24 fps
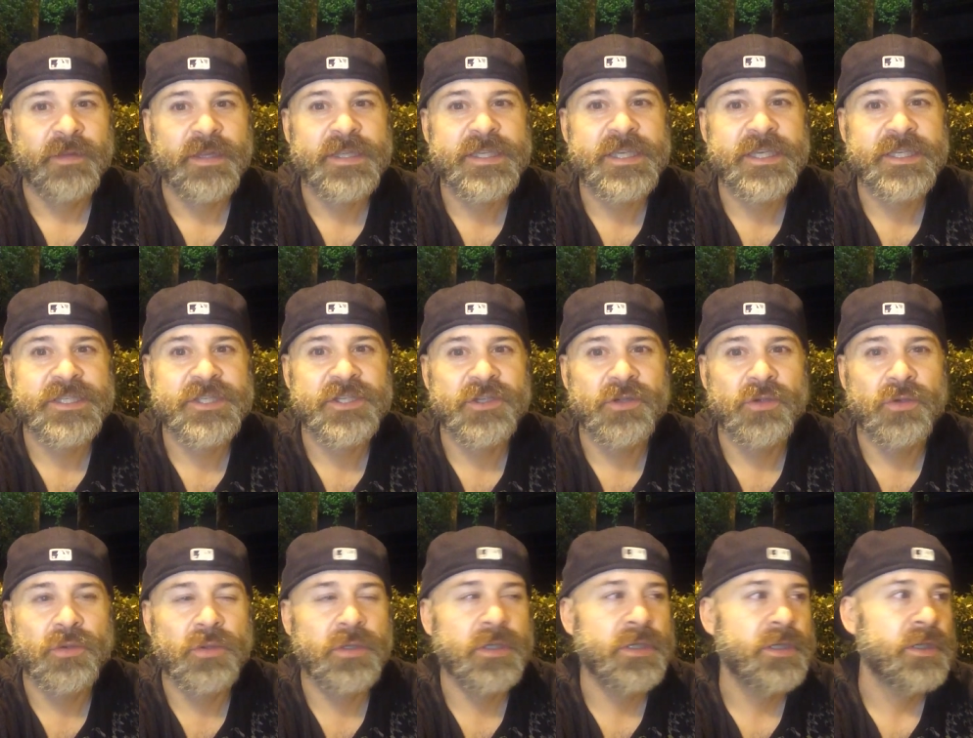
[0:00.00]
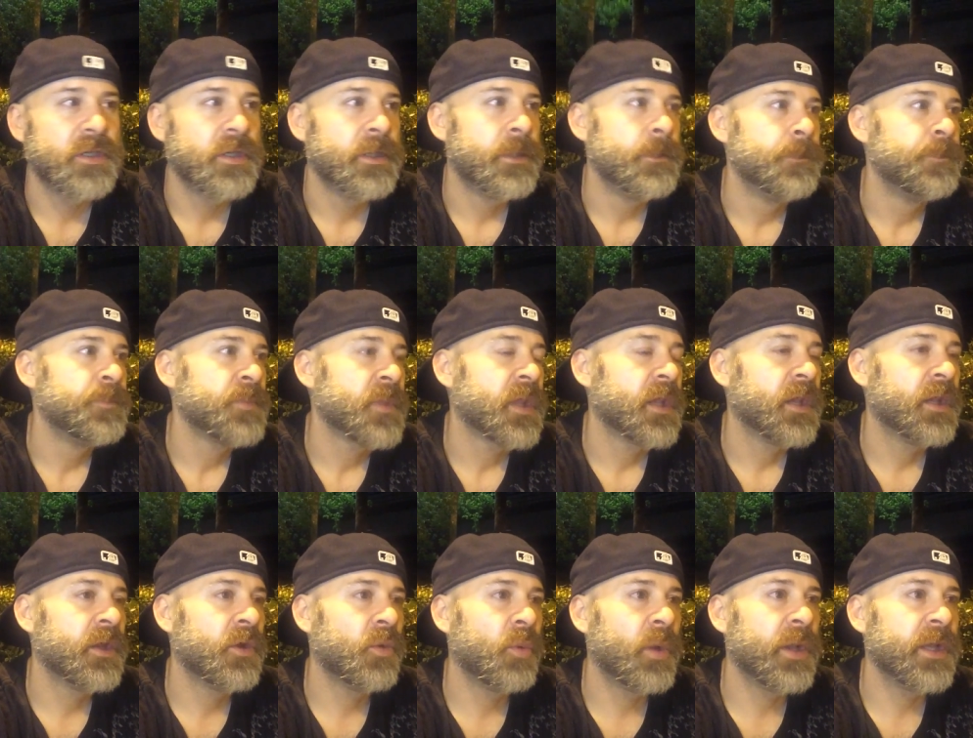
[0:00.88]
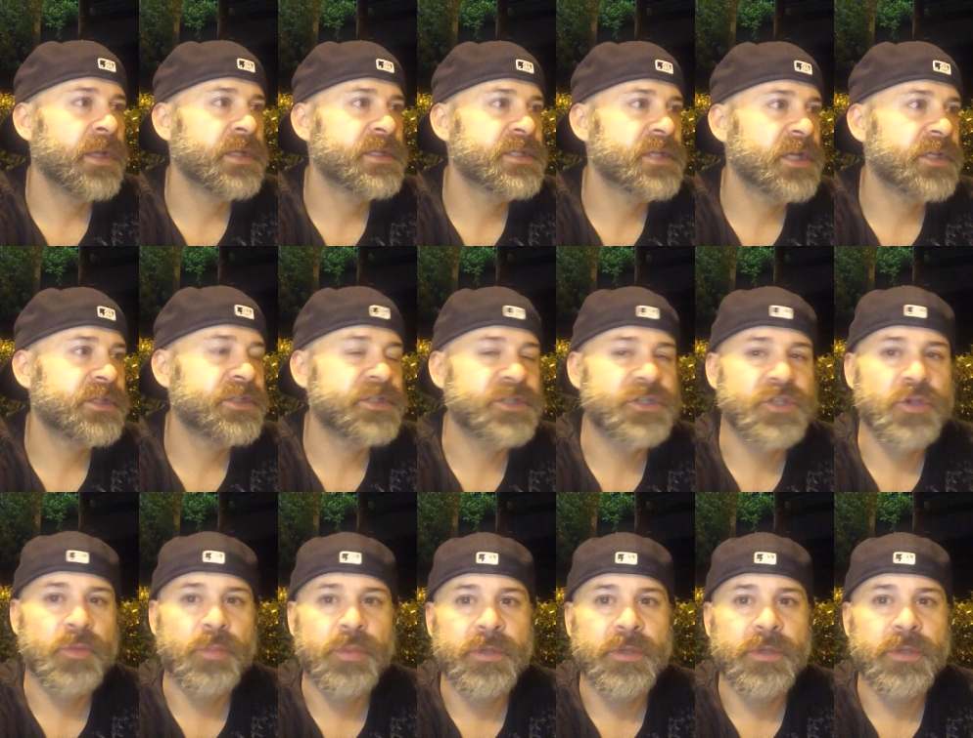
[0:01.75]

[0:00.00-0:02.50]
this hits you in a way and touches you,